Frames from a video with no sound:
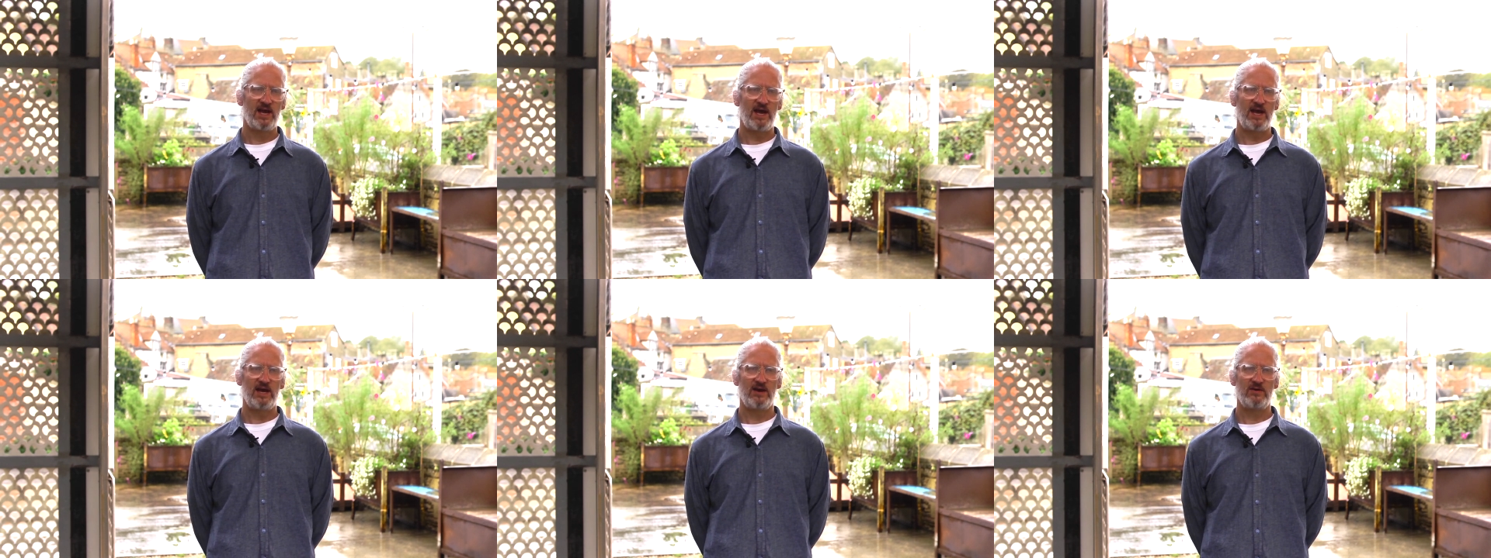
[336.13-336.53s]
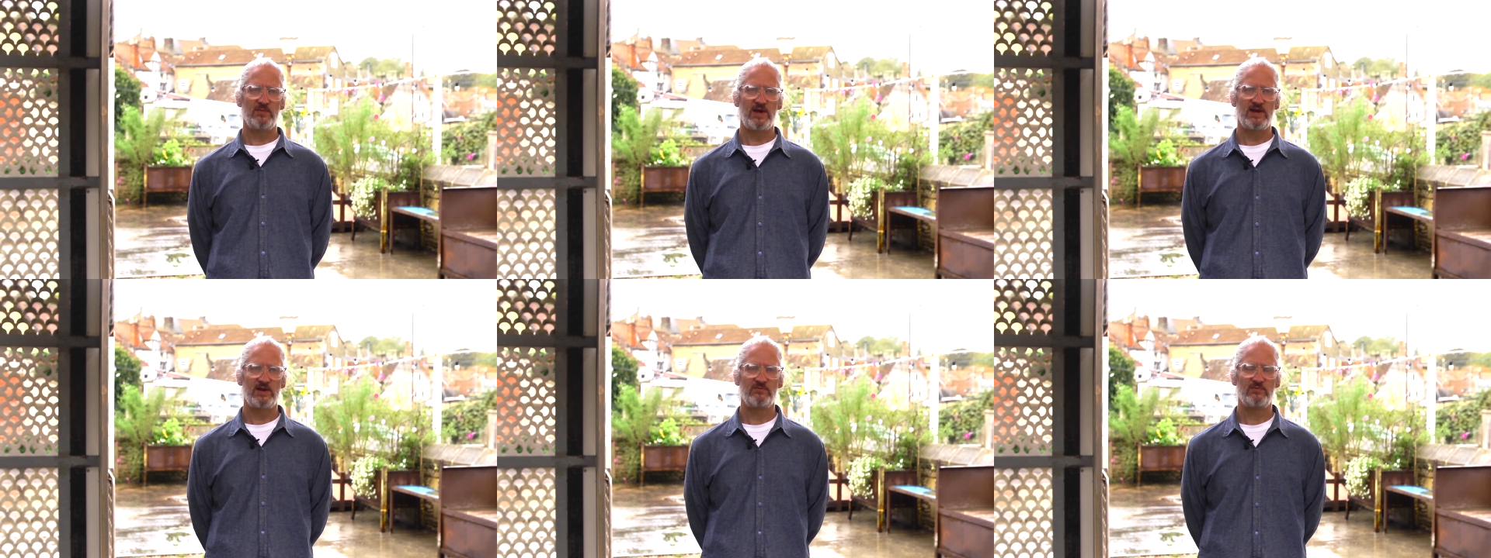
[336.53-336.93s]

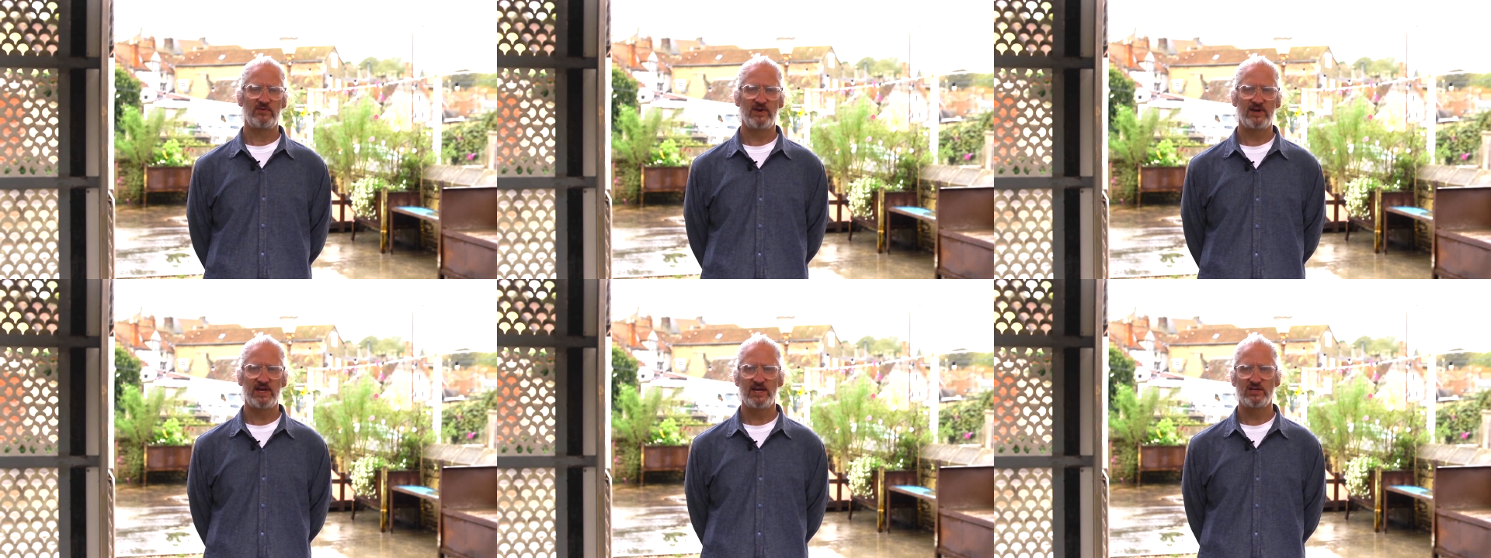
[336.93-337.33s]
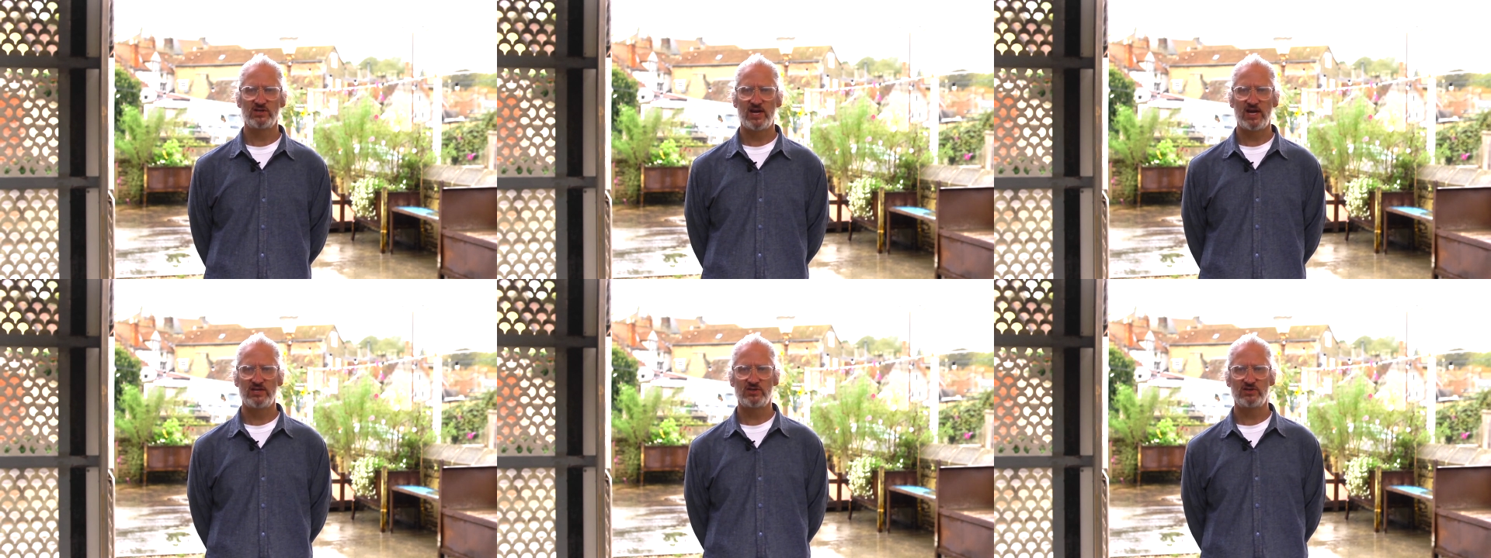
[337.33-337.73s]
and providing
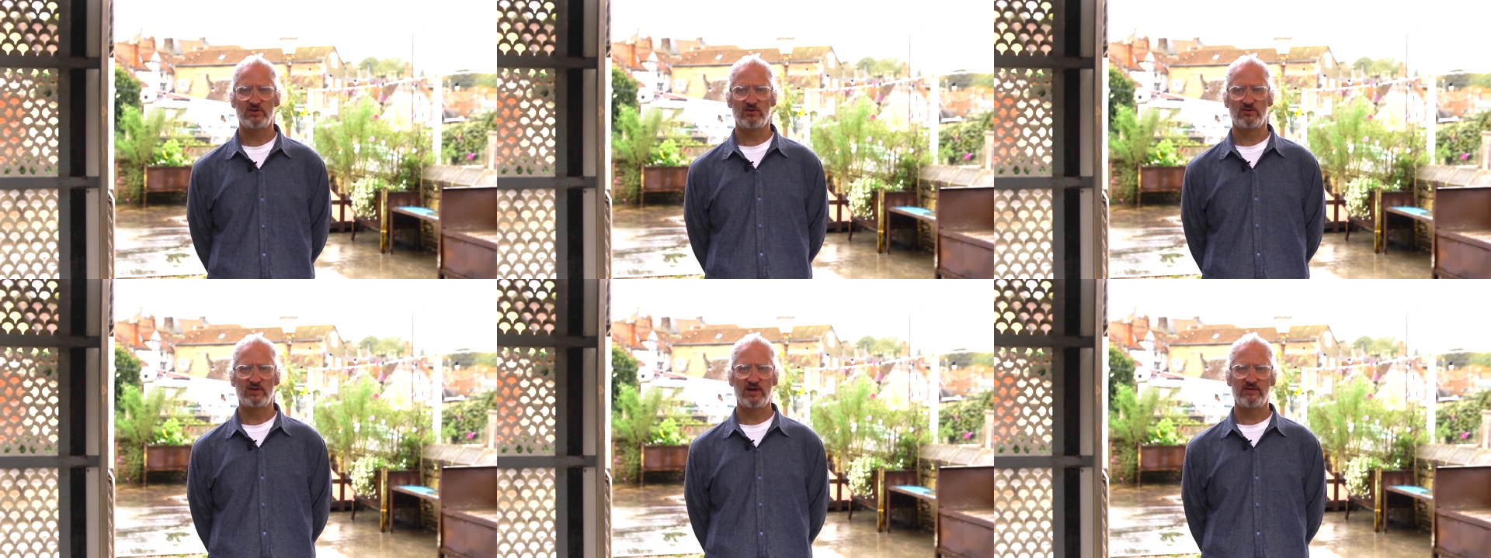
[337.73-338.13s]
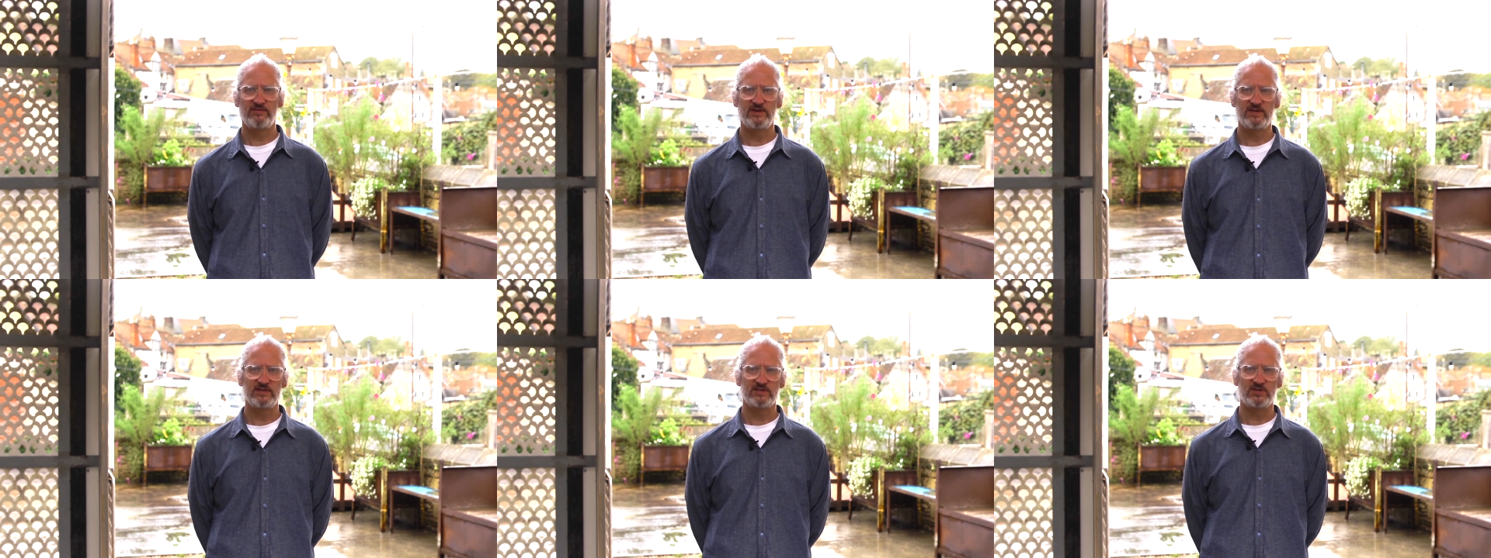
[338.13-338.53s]
education on
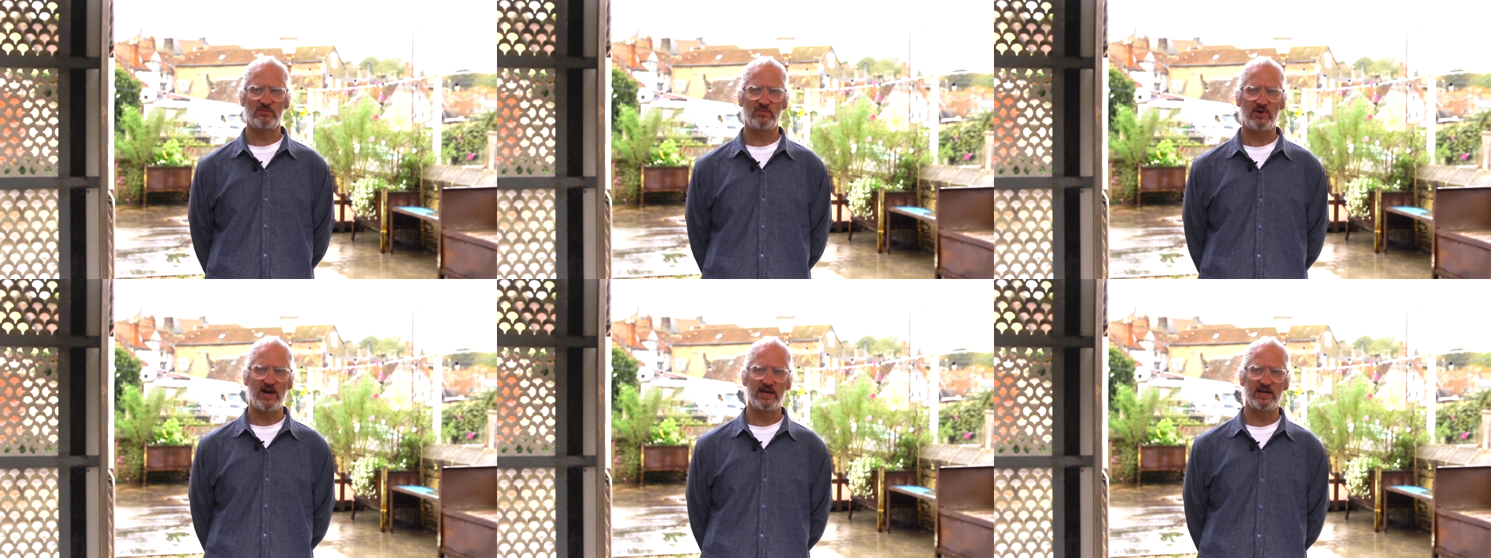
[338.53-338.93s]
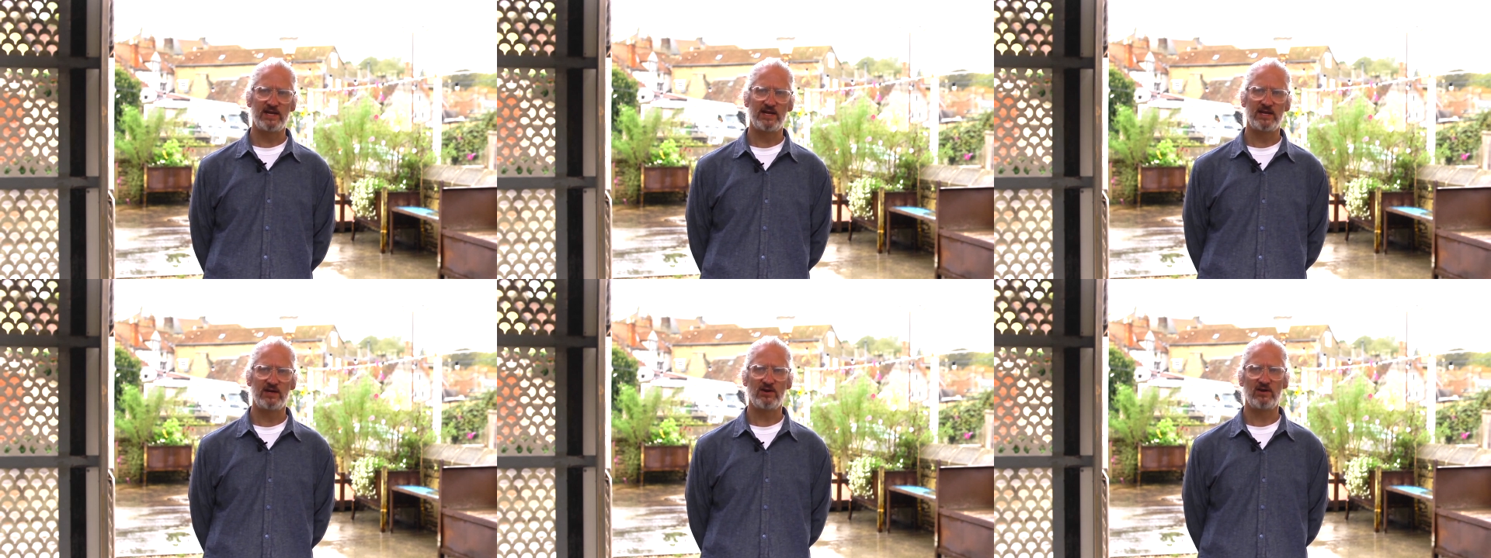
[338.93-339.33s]
governance, on
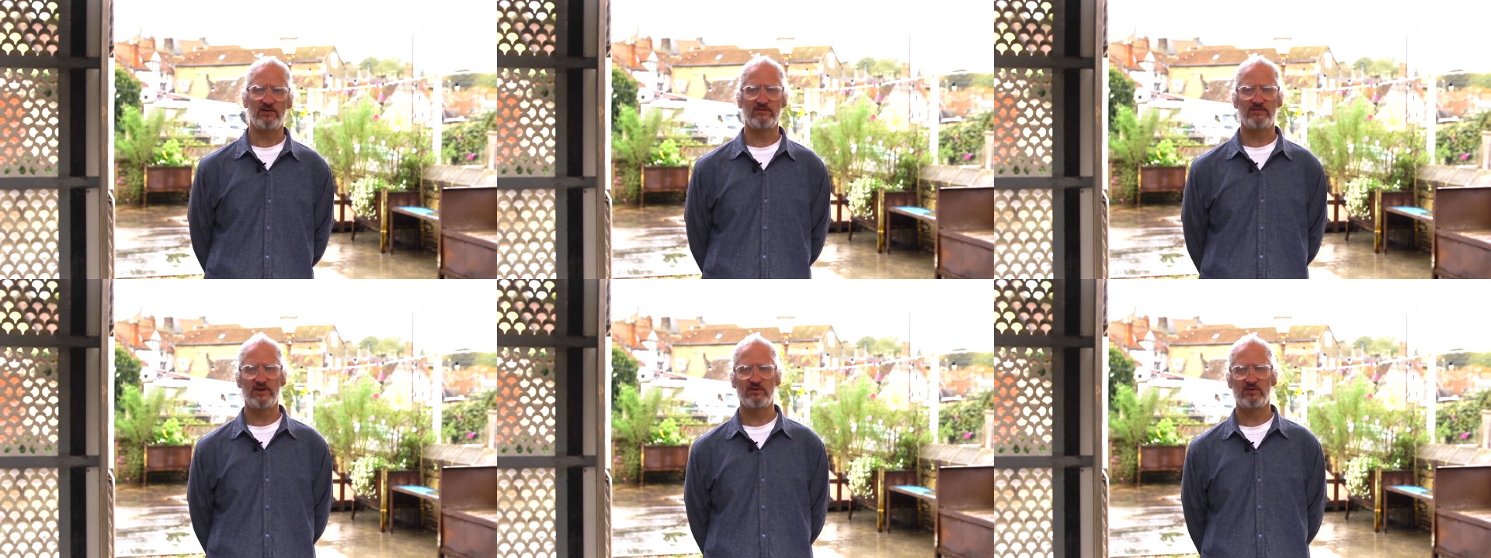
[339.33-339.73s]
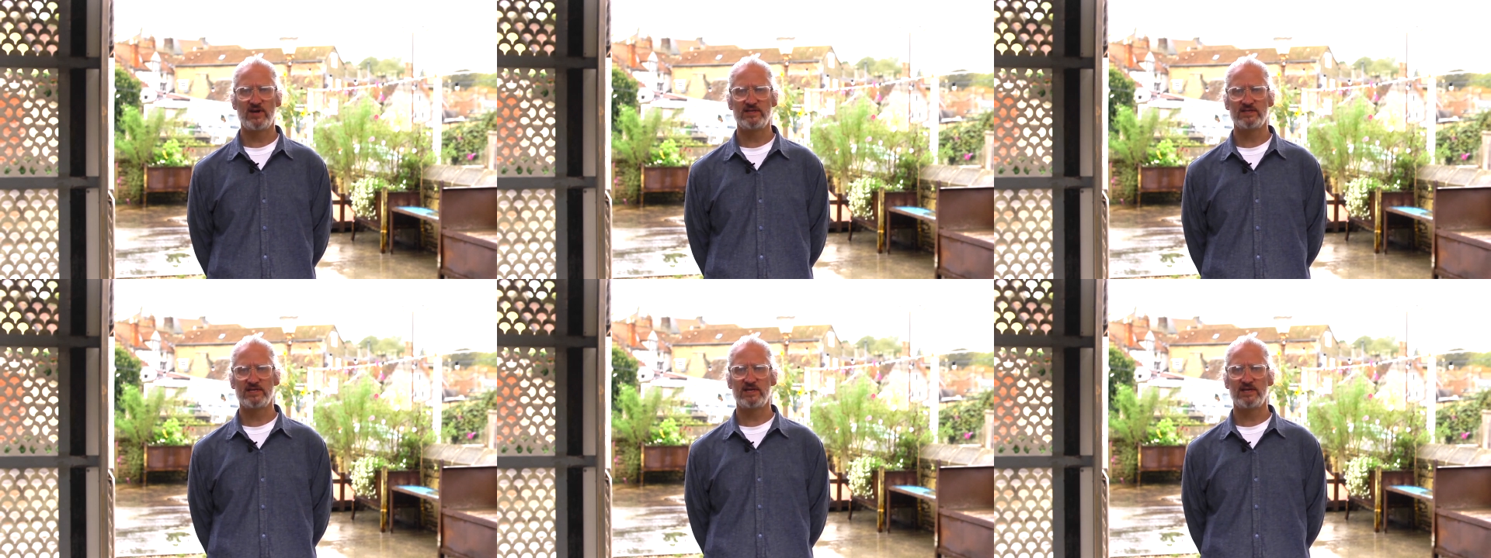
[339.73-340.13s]
branding, on
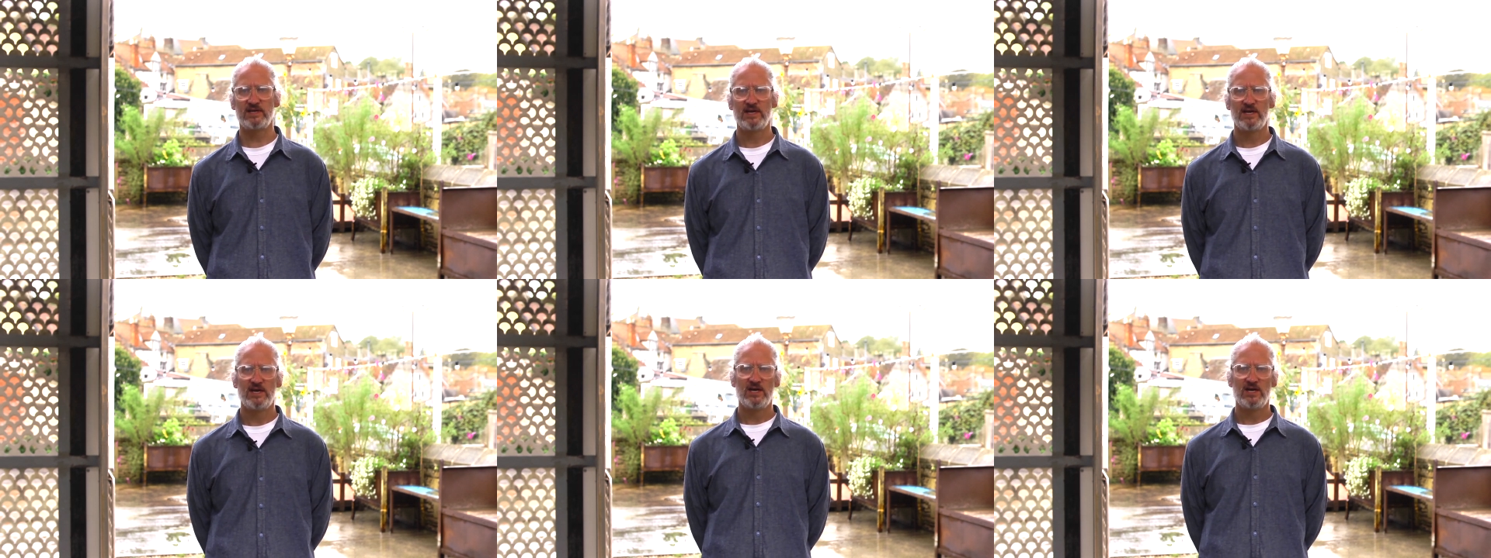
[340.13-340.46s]
fundraising,